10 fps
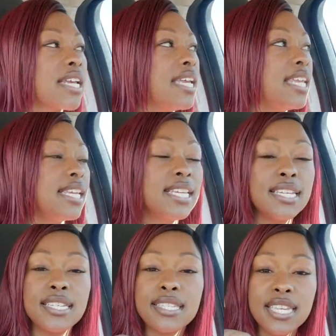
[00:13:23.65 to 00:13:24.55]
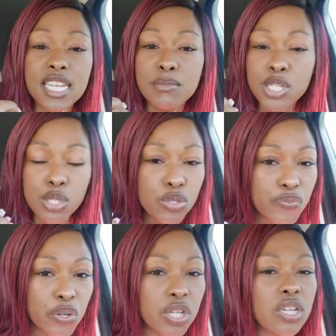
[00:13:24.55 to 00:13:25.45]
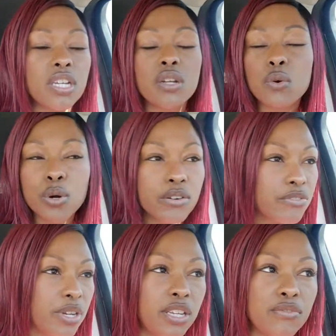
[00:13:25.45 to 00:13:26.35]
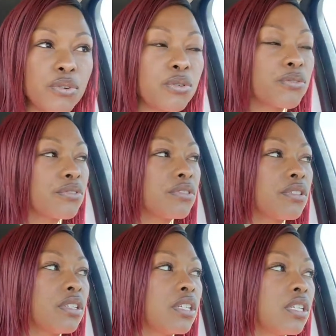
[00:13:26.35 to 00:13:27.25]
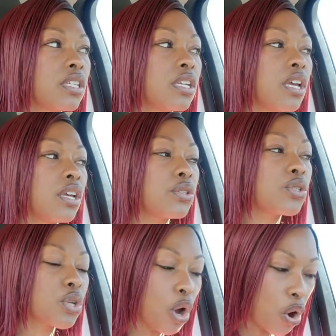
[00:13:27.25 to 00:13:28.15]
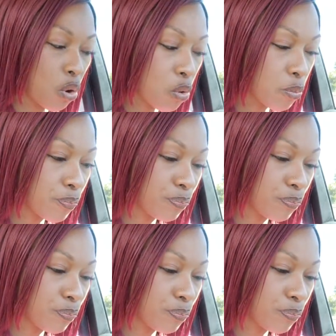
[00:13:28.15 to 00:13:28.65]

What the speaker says: It can be used for good or for evil. So